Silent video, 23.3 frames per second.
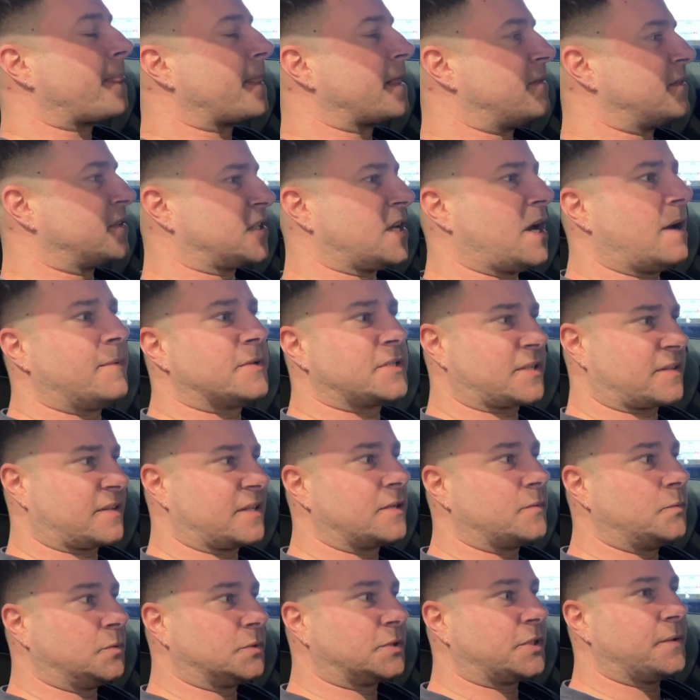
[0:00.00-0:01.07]
The turbos I
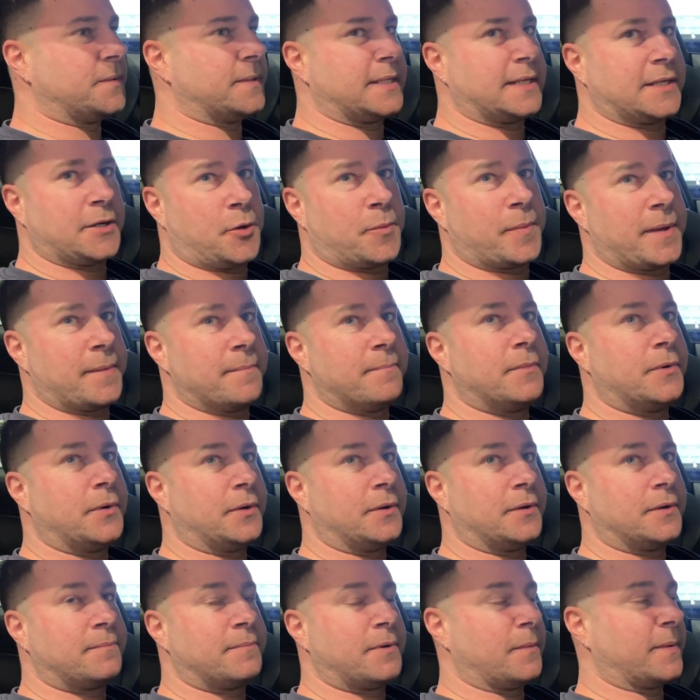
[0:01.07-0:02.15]
think will do a little bit
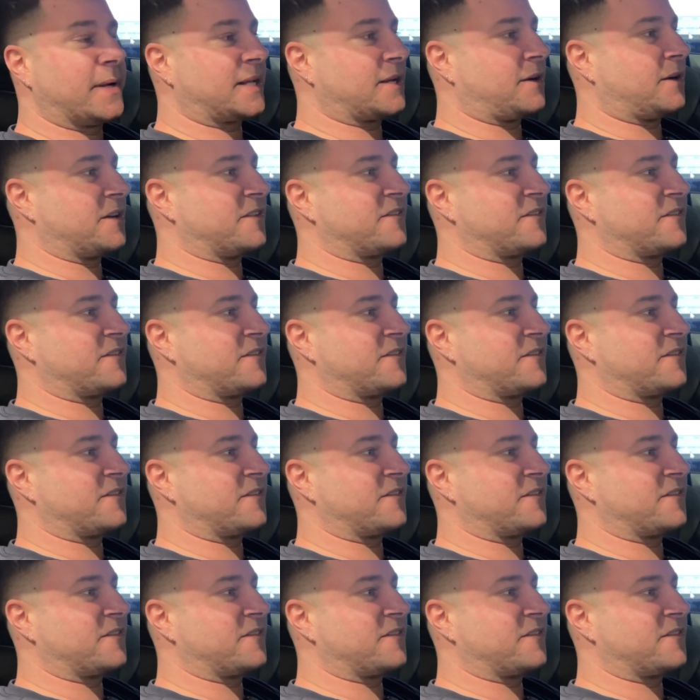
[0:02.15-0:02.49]
more, but we're